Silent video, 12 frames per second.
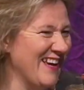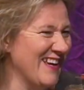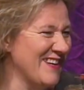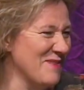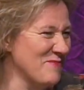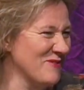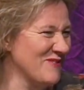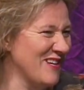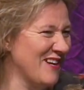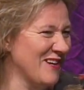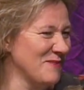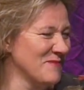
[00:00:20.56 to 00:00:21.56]
a number of
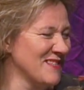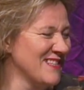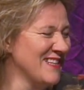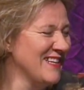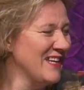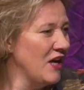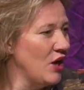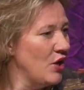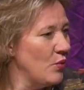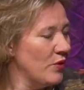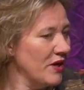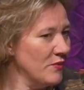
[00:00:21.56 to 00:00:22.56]
times.
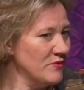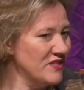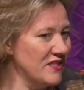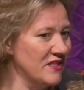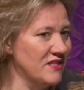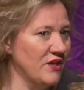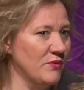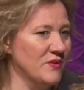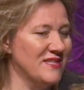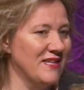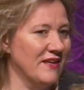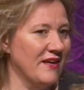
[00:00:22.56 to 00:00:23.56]
What I wanted to do
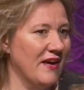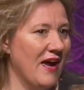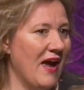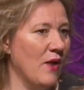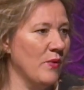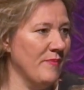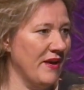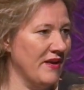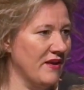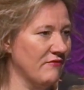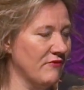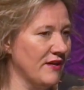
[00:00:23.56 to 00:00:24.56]
was look at how we
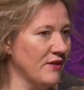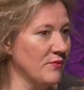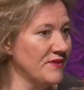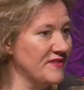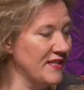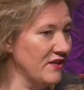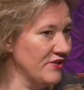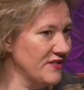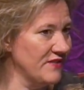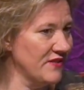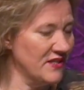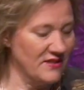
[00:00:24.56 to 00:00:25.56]
make it real. We've seen
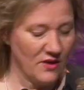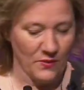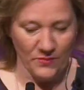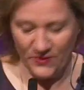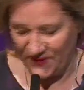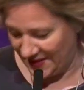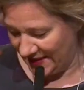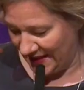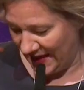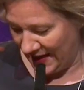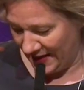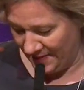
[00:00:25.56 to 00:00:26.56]
lots of examples
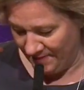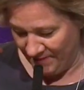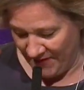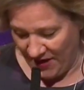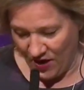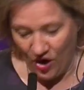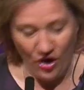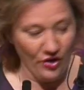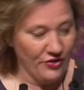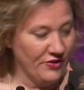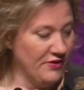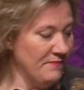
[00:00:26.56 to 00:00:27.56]
today
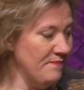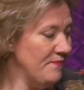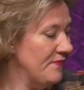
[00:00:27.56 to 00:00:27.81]
on